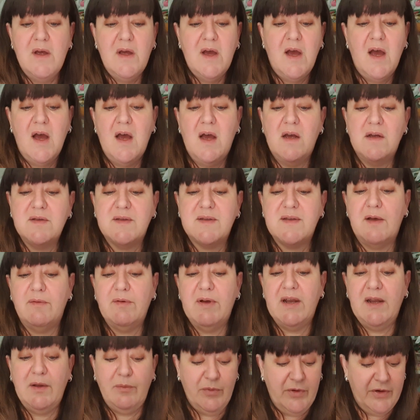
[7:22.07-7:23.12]

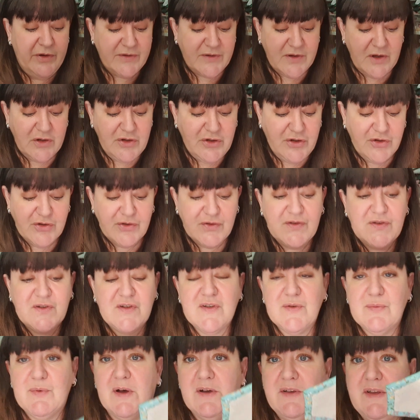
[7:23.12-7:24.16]
And it works just
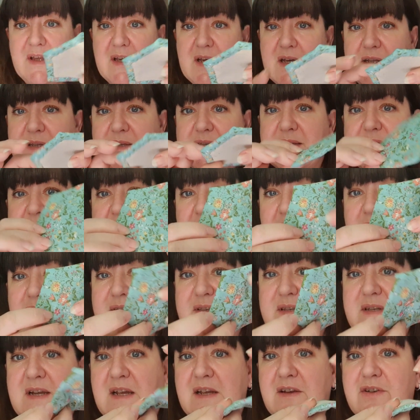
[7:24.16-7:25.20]
as well. You can see I've
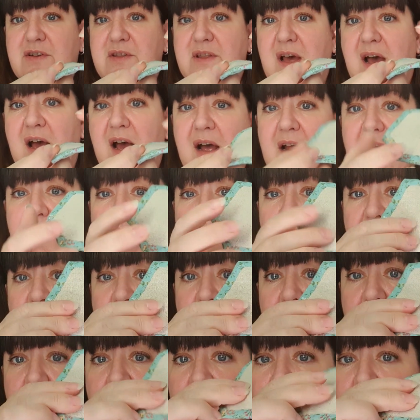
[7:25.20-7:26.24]
stitched that,
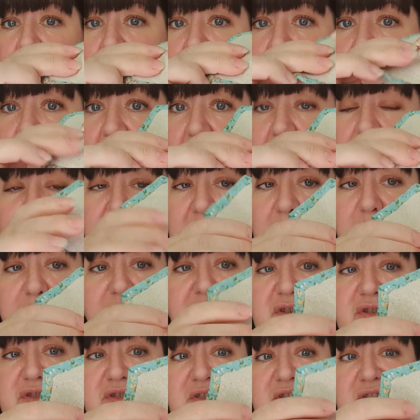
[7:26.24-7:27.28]
so it
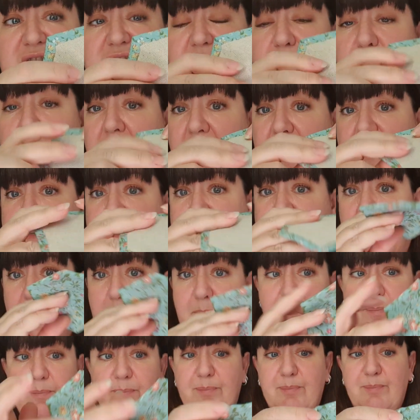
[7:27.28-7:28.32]
works just as well as
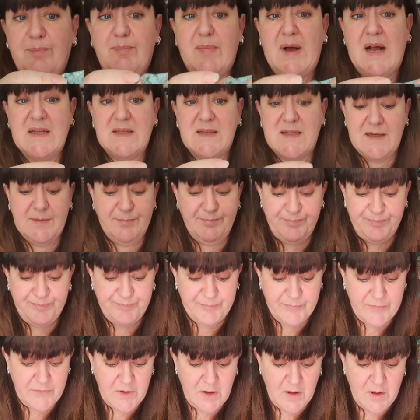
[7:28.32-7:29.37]
batting.
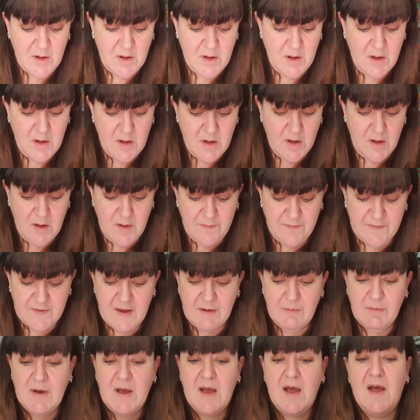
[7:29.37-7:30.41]

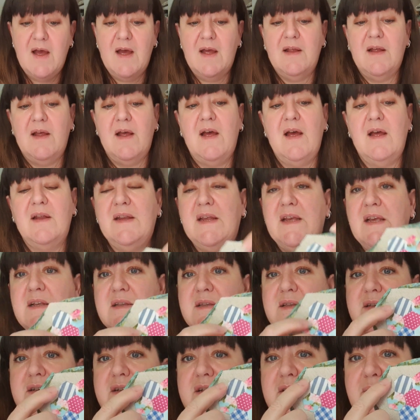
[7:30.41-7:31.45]
So I need
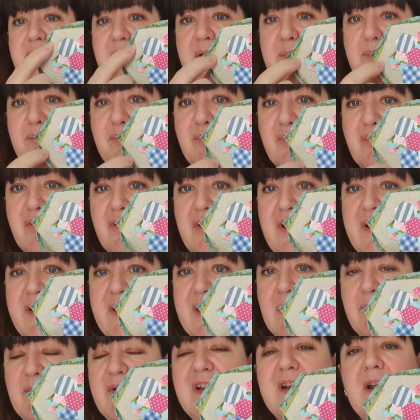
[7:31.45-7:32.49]
to
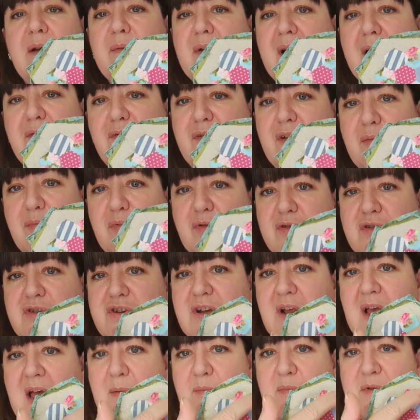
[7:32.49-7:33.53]
embroider. Well, you don't have to, but
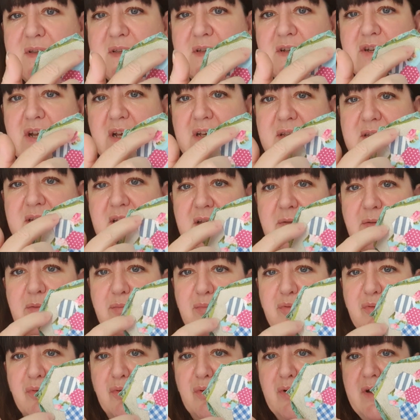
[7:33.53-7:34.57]
Emma suggests that you
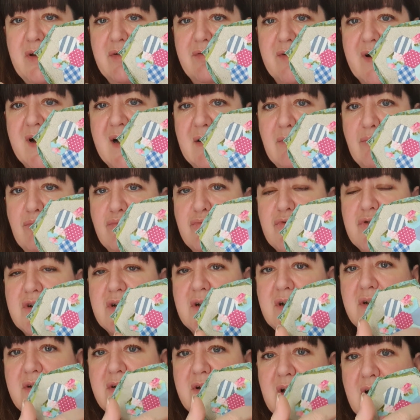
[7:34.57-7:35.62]
embroider around,
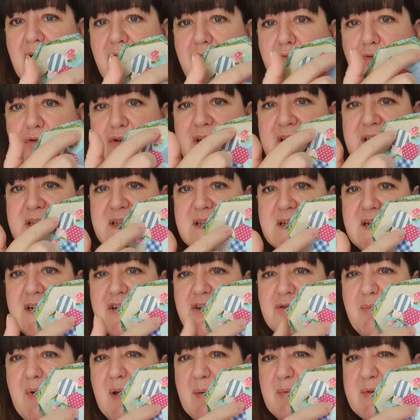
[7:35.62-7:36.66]
do like a running
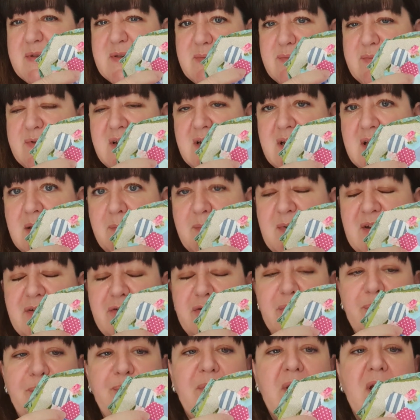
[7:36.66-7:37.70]
stitch, maybe something in the
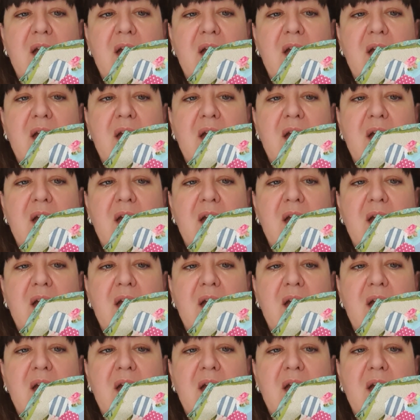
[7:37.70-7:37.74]
middle,